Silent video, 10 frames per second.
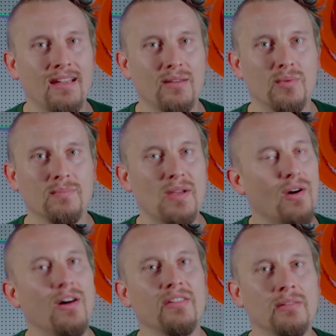It would be
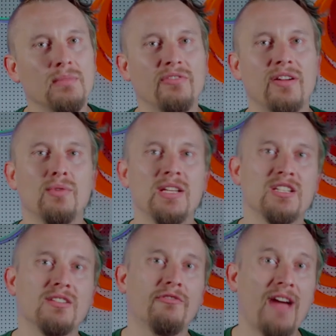awesome if I
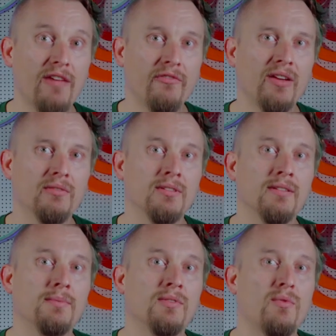reached the 500
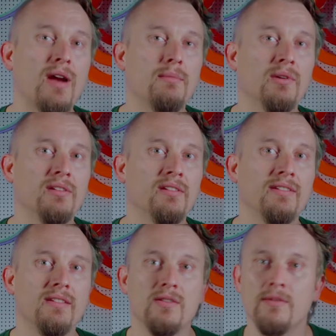subscribers
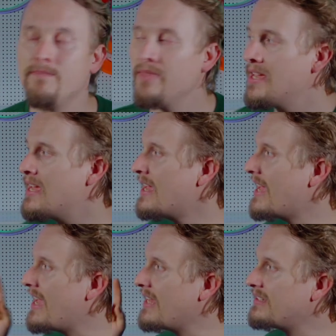this year.
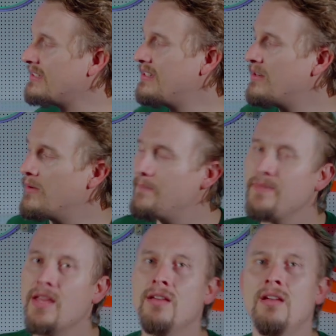And
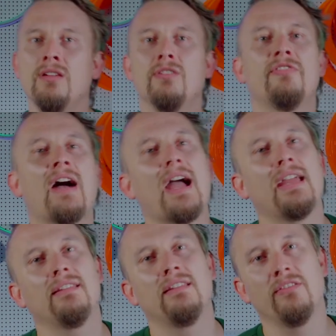here you
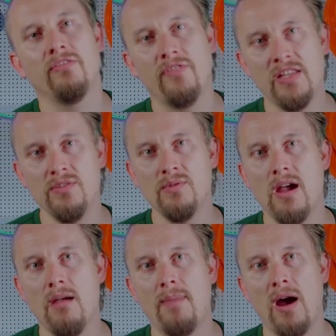find the video
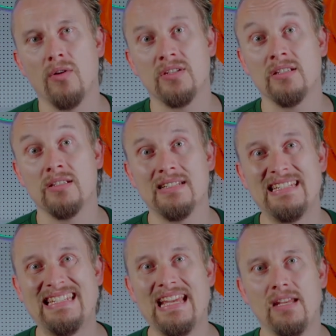about the
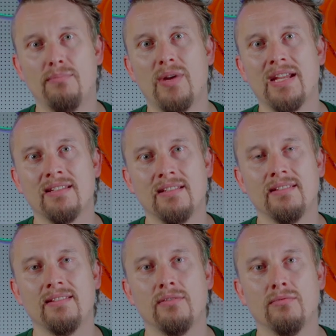daily
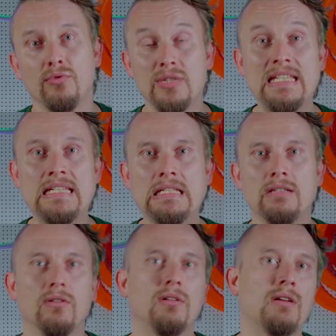practice
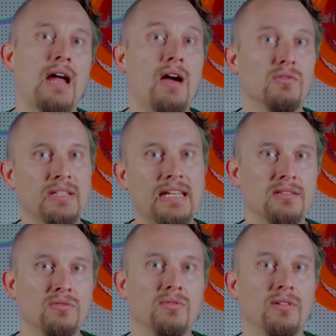routine or how to
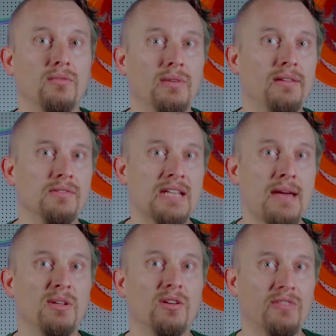get into this really good
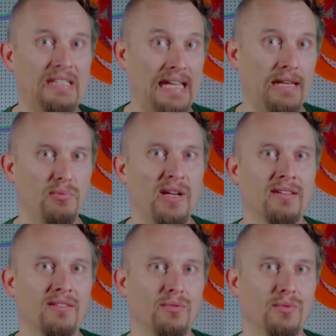habit of daily
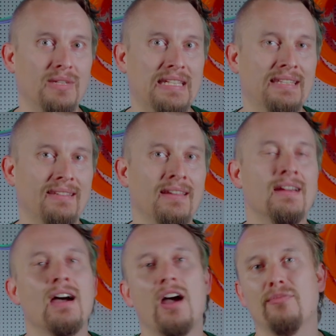practice routines
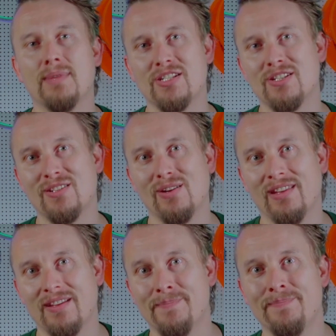I've mentioned
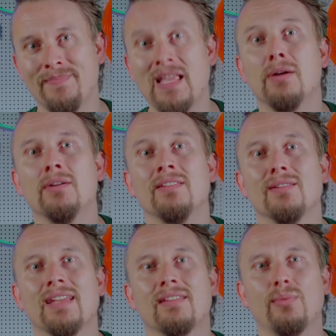earlier. See
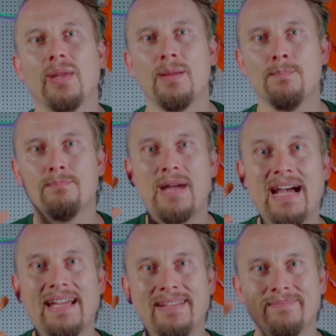you next week.
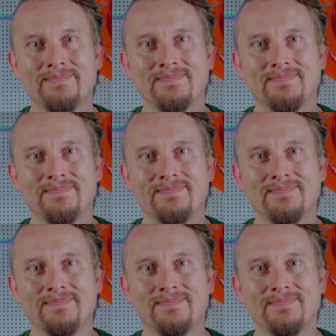Bye.